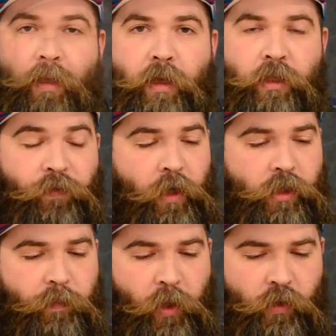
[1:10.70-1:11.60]
As far
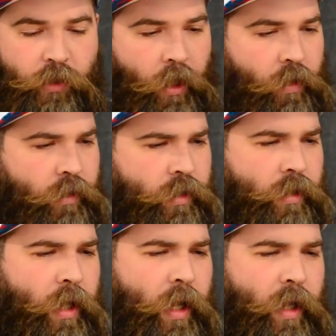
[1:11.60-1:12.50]
as the post
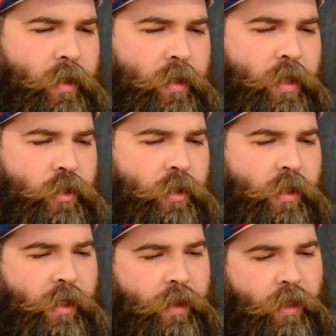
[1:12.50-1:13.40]
goes, to initially
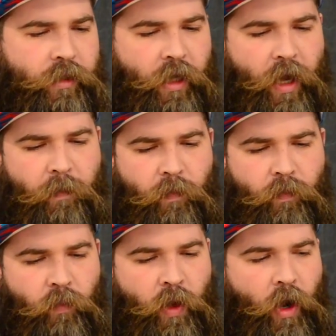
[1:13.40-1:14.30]
set this up,
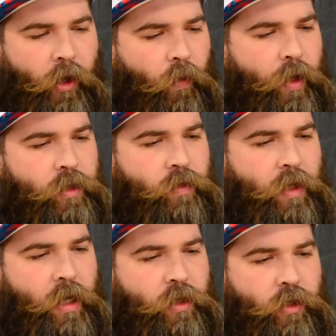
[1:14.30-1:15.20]
we are going to
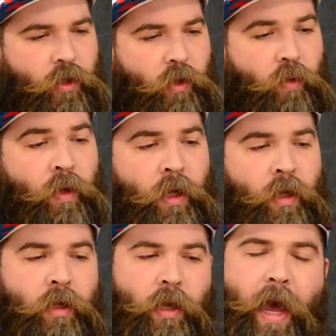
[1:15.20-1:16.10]
need to
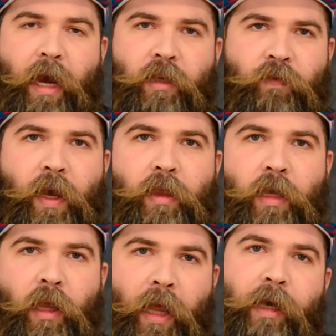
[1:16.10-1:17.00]
activate
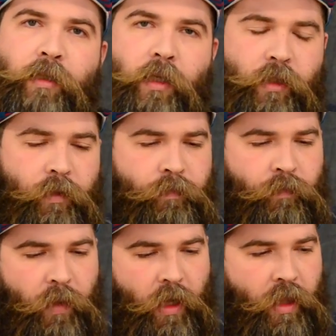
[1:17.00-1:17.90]
the Elect
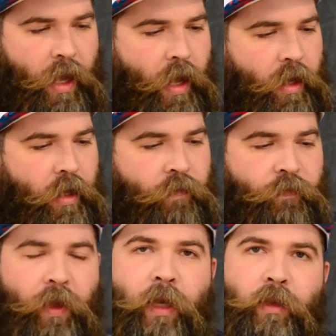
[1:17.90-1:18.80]
system and then
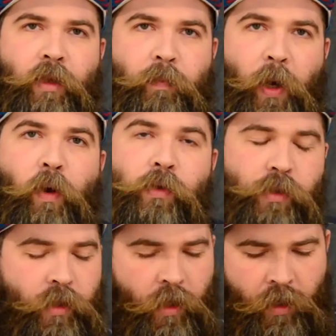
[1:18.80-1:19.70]
inflate the
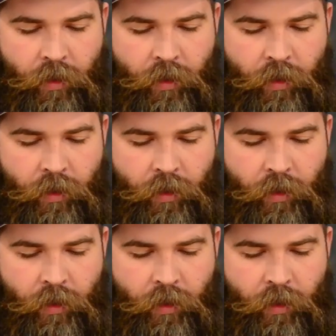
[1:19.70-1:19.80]
post.